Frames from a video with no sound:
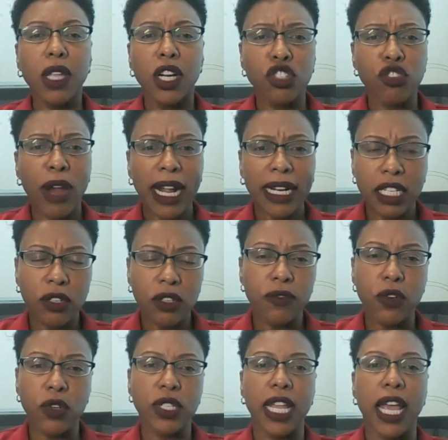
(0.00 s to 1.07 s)
attracting
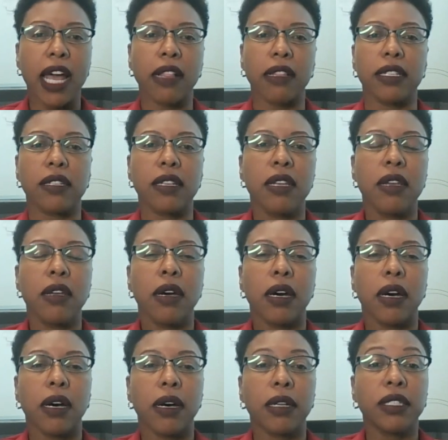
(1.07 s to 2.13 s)
diverse talent,
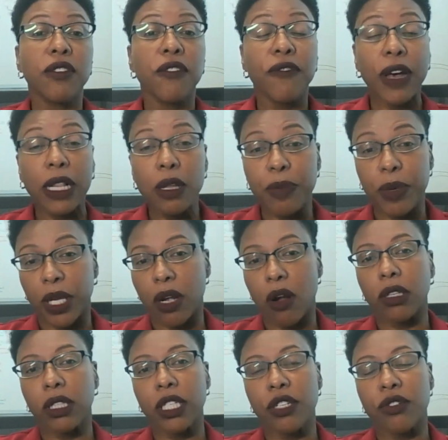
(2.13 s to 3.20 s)
developing
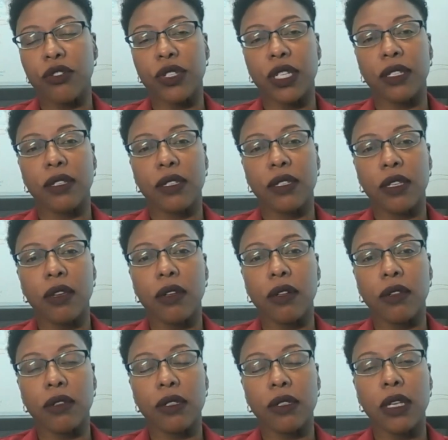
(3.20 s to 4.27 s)
our leaders and
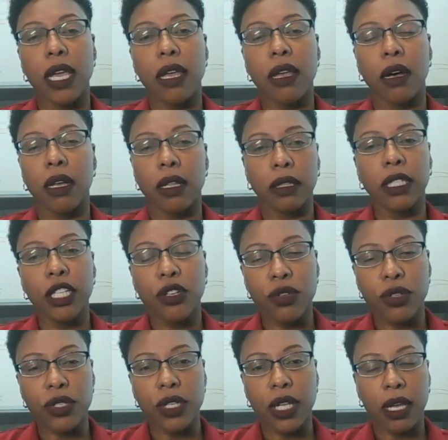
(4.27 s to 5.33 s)
skills,
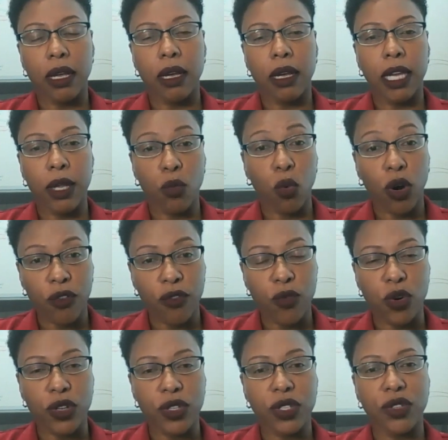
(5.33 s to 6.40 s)
leaders and
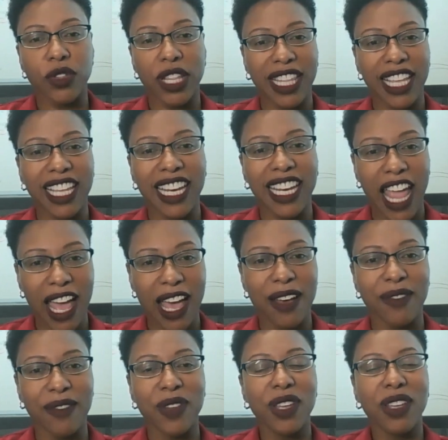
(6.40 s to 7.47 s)
workforce so that they can
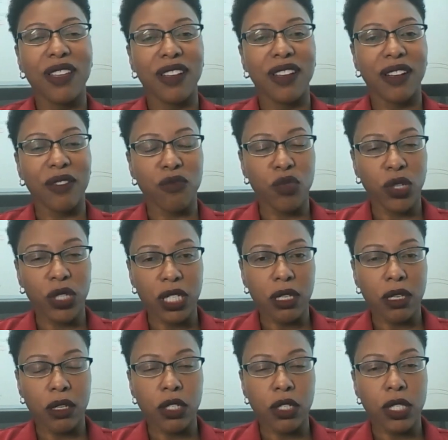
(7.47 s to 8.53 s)
have
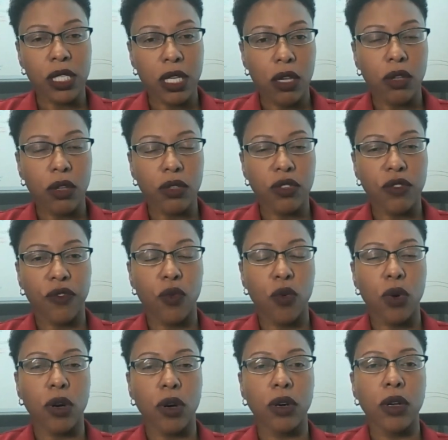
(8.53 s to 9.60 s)
really good skills
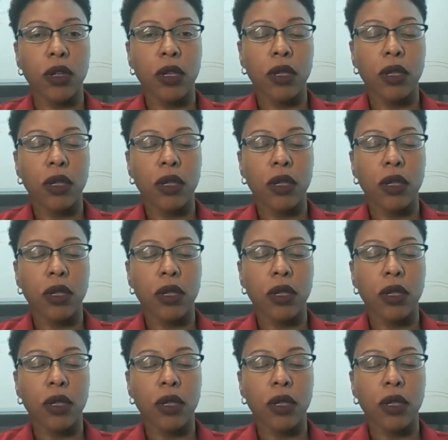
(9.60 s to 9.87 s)
for